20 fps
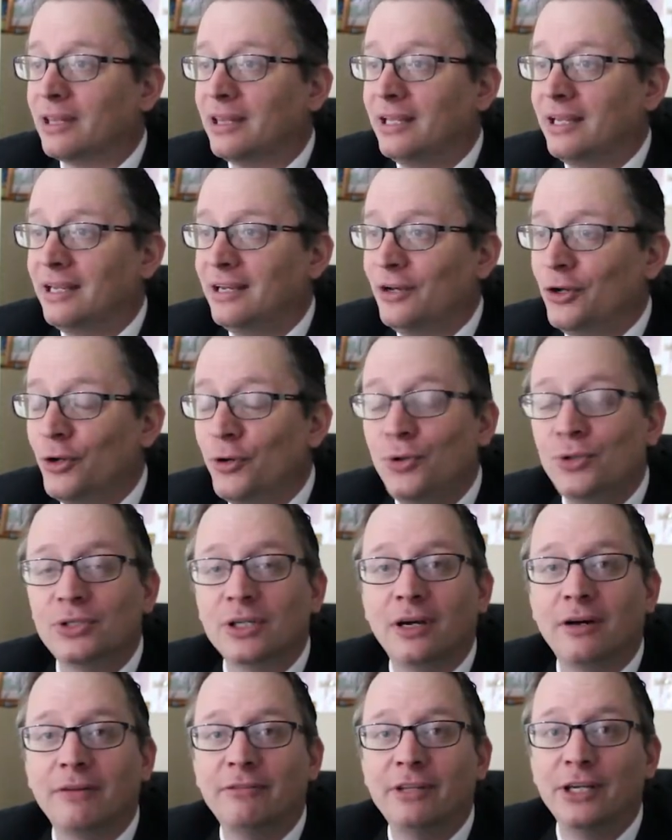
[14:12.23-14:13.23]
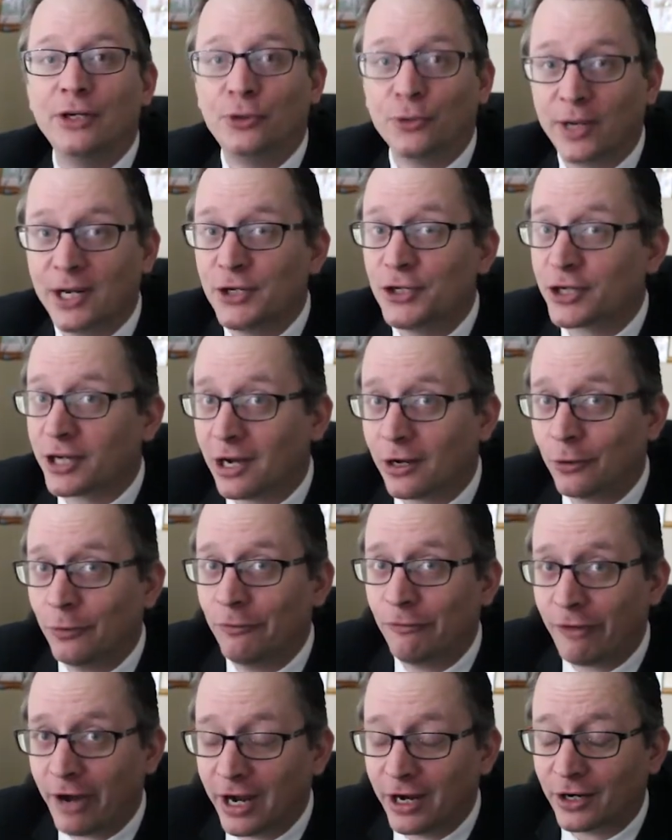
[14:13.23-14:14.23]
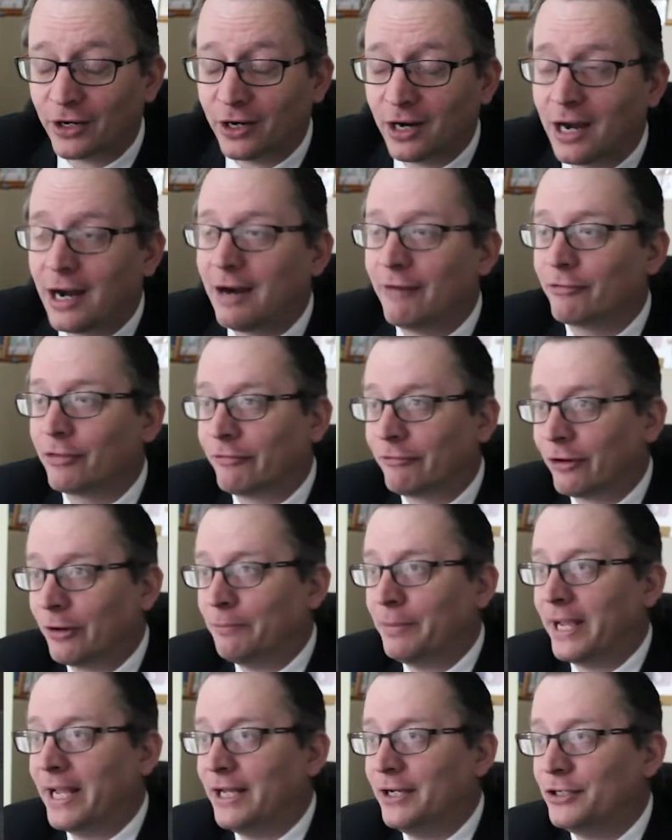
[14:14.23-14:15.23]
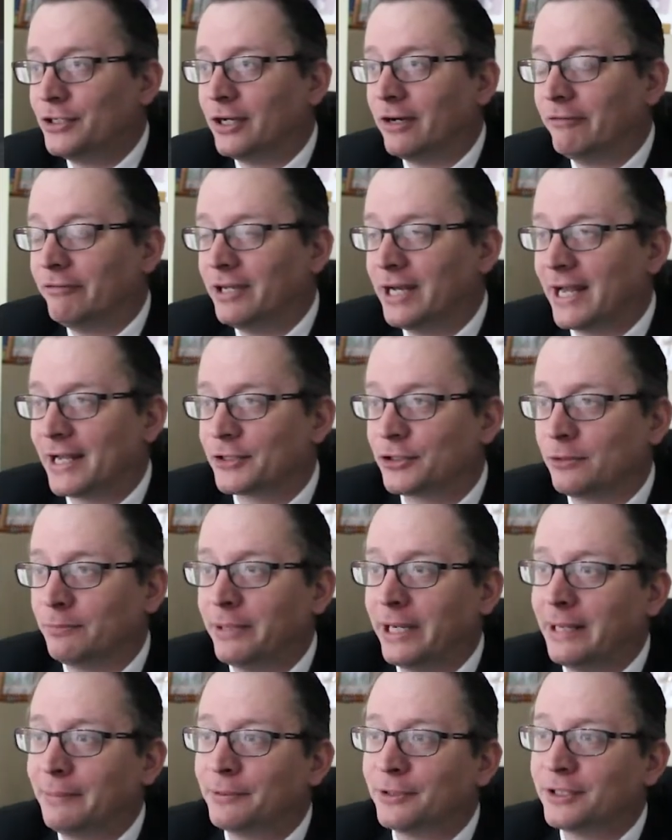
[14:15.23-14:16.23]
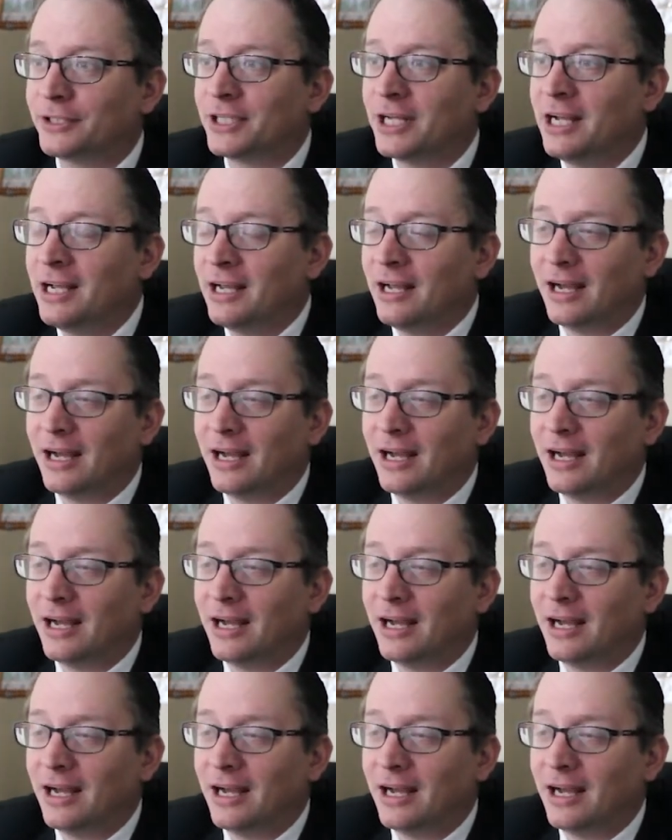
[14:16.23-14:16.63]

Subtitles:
the news of the Great Chicago Fire off the front page of the national papers.